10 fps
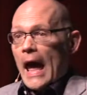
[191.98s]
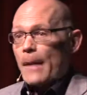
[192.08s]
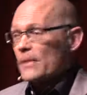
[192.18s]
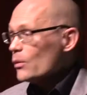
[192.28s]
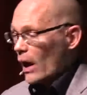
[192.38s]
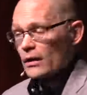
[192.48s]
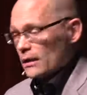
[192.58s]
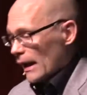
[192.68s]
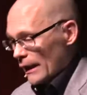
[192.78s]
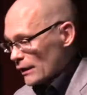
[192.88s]
Meanwhile, a
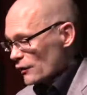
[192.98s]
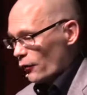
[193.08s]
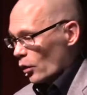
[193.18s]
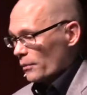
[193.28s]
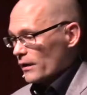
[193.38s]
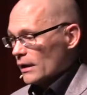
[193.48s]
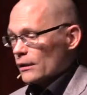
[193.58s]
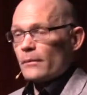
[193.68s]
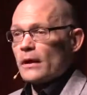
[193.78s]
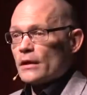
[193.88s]
line has formed
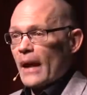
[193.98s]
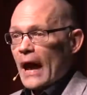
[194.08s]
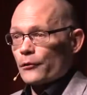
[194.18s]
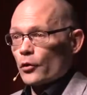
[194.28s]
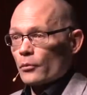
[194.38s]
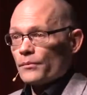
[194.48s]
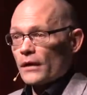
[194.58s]
in the bathroom.